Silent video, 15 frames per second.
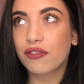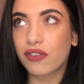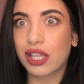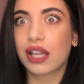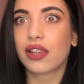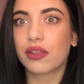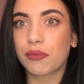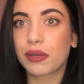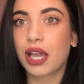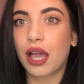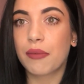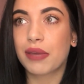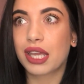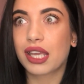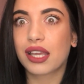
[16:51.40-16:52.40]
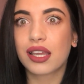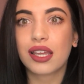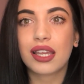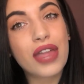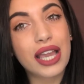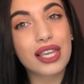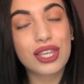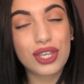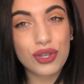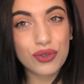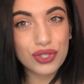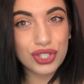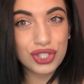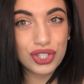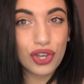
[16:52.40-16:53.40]
them coming. Thank
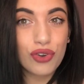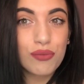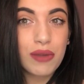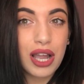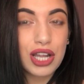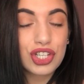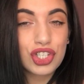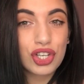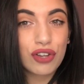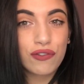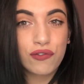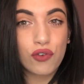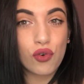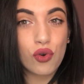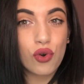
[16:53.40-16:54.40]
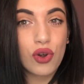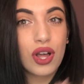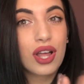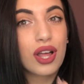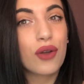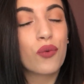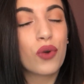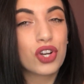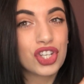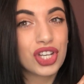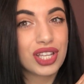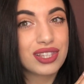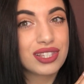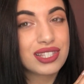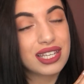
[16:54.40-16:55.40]
you so much for
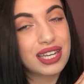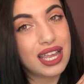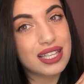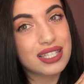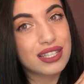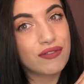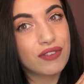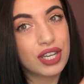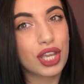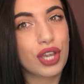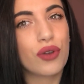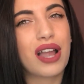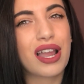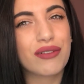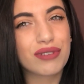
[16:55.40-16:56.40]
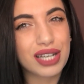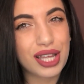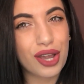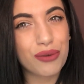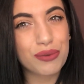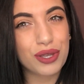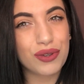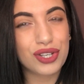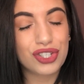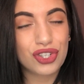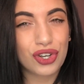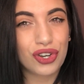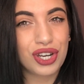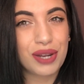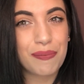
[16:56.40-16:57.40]
watching today's video. I really hope you
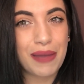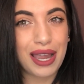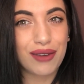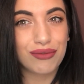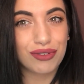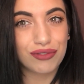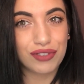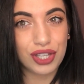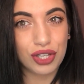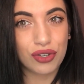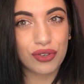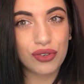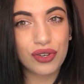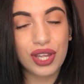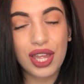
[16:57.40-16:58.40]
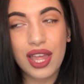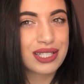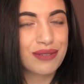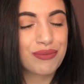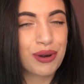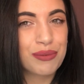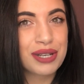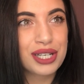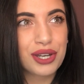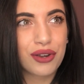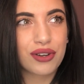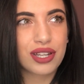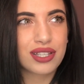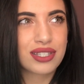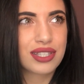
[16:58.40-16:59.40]
enjoyed my review. You guys have probably
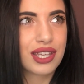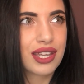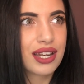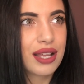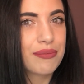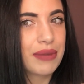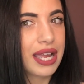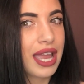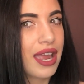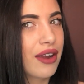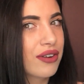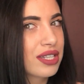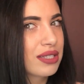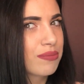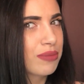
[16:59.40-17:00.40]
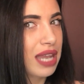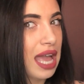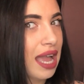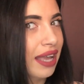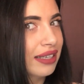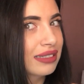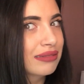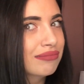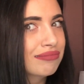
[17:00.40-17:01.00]
noticed that my hair is black.